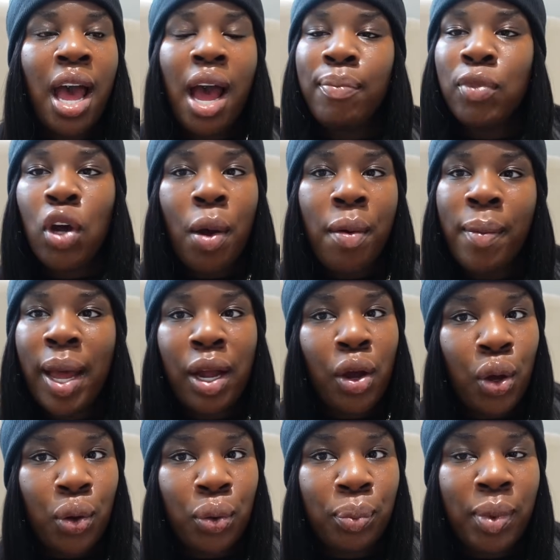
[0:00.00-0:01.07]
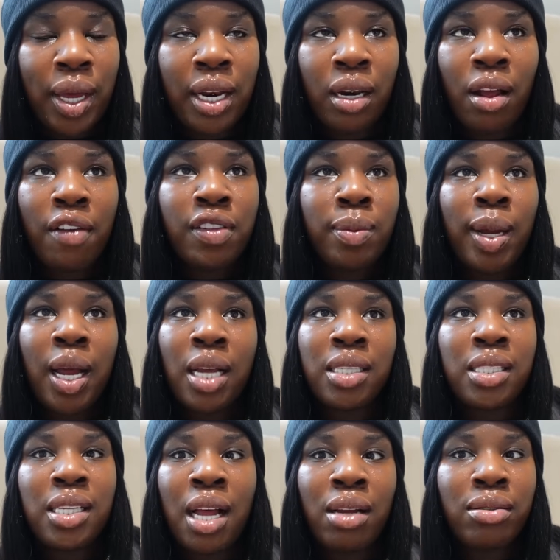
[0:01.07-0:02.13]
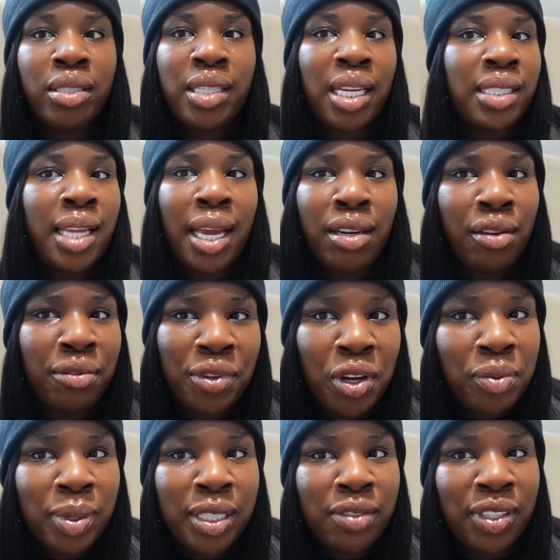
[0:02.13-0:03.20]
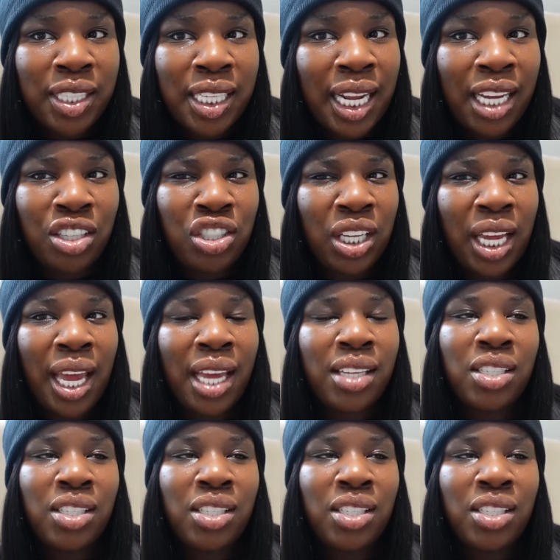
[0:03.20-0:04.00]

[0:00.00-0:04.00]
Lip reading: I'm not coming back home. And after my cousin's house, that's the end of Vlogmas for today, GA.